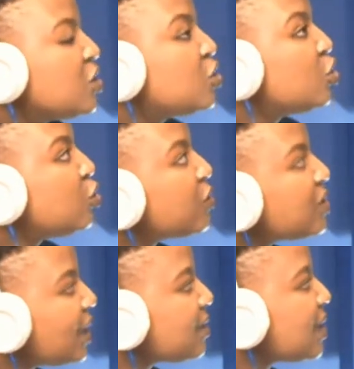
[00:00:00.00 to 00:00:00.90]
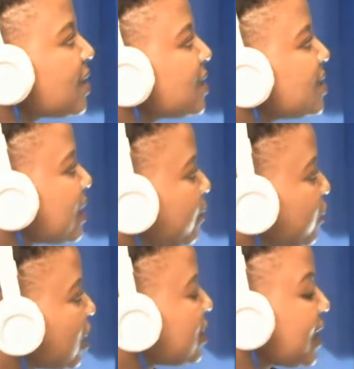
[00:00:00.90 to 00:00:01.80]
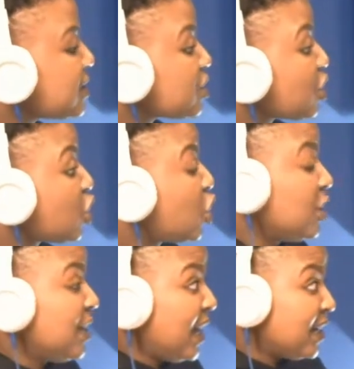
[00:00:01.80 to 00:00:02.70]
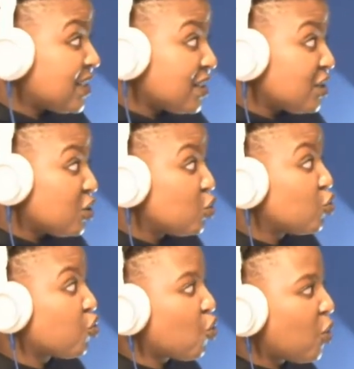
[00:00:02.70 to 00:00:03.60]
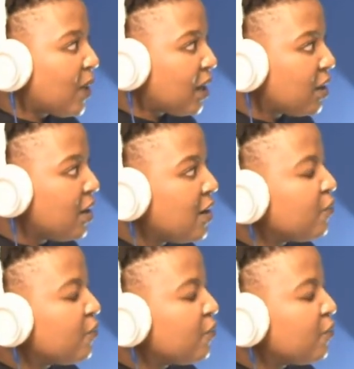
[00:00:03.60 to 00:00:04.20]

Do you think that that's something that's connected to trauma?